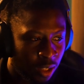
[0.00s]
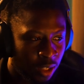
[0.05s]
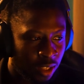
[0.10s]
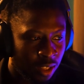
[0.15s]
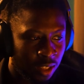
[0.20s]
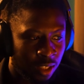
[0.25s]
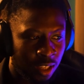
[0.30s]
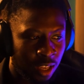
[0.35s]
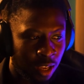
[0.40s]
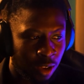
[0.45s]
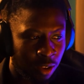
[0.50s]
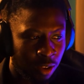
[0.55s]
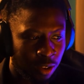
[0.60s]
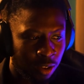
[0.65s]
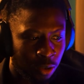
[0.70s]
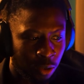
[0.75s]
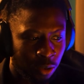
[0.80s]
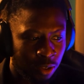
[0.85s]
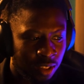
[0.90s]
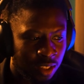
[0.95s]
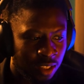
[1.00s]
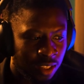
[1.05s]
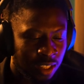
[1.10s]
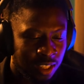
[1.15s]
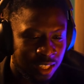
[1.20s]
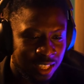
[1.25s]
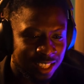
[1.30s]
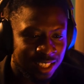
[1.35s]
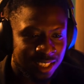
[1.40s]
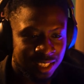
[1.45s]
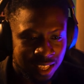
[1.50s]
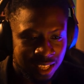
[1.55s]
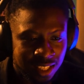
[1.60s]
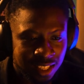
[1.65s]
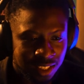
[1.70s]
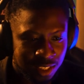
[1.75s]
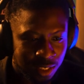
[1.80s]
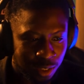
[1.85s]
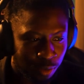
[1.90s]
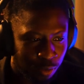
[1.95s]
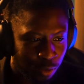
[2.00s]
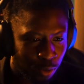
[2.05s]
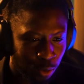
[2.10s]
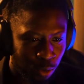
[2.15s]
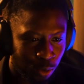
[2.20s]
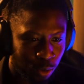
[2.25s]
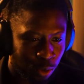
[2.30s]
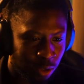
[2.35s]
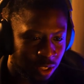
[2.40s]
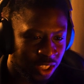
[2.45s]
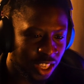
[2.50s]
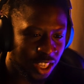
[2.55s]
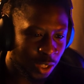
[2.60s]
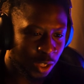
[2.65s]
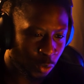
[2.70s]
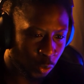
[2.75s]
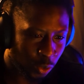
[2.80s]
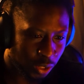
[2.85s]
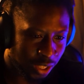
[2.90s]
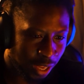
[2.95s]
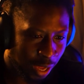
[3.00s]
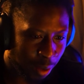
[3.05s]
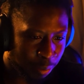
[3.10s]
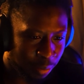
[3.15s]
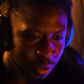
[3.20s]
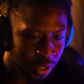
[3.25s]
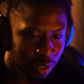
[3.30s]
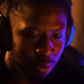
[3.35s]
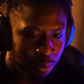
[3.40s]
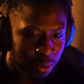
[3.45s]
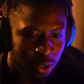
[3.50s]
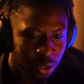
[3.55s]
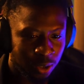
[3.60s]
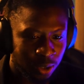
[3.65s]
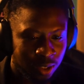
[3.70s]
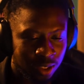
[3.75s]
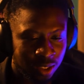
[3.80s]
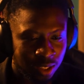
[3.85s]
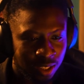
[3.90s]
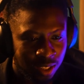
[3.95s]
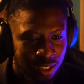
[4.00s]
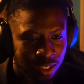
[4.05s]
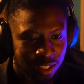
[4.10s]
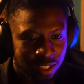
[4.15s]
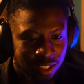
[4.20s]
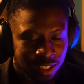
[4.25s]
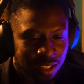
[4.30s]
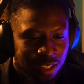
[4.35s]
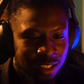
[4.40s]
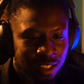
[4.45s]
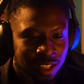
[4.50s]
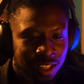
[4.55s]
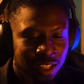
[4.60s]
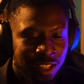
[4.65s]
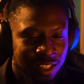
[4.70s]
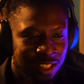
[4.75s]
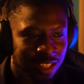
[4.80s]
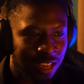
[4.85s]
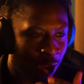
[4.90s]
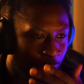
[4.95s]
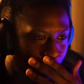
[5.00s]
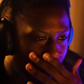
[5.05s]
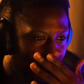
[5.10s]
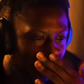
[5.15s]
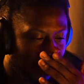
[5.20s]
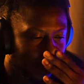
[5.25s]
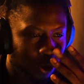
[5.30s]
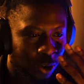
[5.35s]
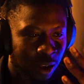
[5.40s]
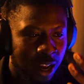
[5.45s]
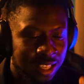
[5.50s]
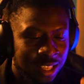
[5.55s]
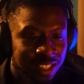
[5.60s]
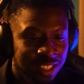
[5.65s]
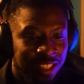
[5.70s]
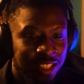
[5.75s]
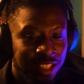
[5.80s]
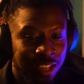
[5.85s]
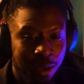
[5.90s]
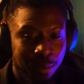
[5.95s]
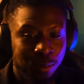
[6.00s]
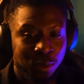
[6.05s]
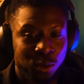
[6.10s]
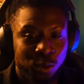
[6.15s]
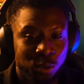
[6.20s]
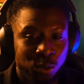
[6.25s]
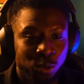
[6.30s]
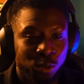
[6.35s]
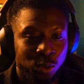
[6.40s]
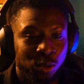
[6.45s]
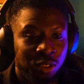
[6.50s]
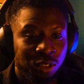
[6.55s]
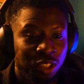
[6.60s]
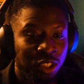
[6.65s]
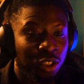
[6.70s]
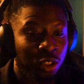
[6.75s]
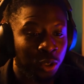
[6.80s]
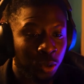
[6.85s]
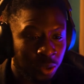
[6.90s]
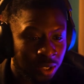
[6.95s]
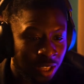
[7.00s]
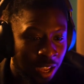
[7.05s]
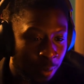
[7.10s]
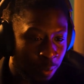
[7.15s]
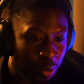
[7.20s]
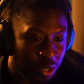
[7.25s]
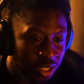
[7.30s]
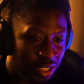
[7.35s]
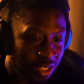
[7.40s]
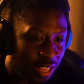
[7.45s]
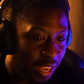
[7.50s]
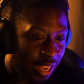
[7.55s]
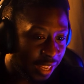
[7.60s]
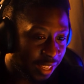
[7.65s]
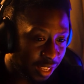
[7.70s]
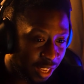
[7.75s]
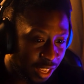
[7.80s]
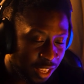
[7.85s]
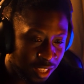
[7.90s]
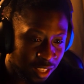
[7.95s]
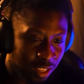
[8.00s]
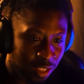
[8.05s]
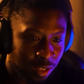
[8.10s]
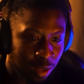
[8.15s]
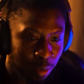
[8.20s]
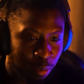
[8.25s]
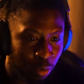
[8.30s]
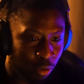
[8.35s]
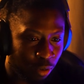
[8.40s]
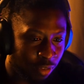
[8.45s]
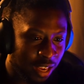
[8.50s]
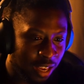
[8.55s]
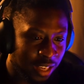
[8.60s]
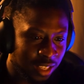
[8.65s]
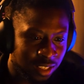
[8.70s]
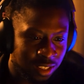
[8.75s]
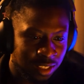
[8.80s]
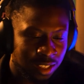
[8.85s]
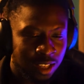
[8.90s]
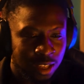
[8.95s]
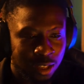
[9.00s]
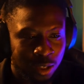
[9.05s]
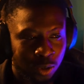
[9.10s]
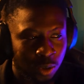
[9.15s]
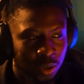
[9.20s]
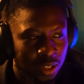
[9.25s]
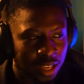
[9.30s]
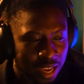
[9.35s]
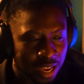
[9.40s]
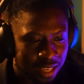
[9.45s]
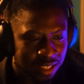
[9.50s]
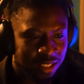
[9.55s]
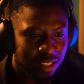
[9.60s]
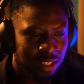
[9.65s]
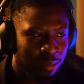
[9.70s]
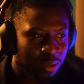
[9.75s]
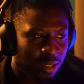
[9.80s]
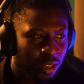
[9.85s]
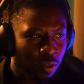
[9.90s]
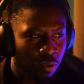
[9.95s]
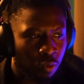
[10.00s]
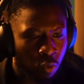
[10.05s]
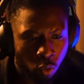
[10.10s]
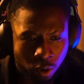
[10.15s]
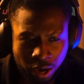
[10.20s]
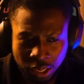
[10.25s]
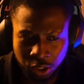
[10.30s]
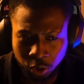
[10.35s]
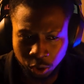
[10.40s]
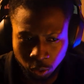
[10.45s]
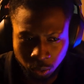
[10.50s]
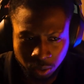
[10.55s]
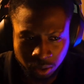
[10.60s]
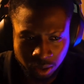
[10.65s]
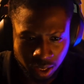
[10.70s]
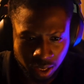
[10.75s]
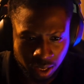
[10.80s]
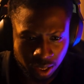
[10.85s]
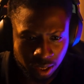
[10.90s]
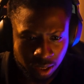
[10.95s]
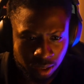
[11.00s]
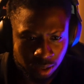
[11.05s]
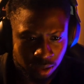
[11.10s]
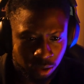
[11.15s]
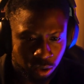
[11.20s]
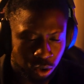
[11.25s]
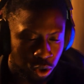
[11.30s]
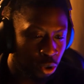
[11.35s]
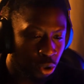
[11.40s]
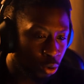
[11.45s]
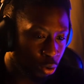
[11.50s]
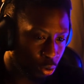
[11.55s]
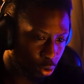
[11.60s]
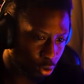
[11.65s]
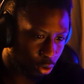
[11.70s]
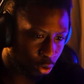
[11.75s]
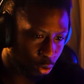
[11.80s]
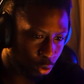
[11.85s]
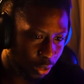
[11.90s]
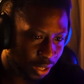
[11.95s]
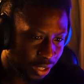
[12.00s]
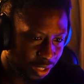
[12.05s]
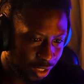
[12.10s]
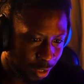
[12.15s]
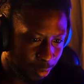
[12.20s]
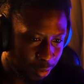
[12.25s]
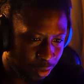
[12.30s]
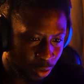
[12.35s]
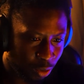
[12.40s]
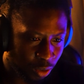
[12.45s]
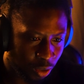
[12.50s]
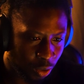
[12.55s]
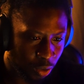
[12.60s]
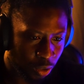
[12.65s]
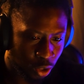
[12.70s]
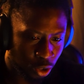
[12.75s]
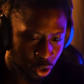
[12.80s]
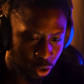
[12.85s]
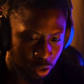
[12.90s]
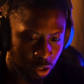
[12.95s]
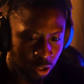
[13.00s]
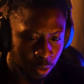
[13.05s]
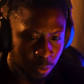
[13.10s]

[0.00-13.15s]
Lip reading: they don't see the incentive to change what's happening, because it's now like you're asking them to reduce how much they are gaining and providing it. So they ask themselves, why should they choose to accept those conditions?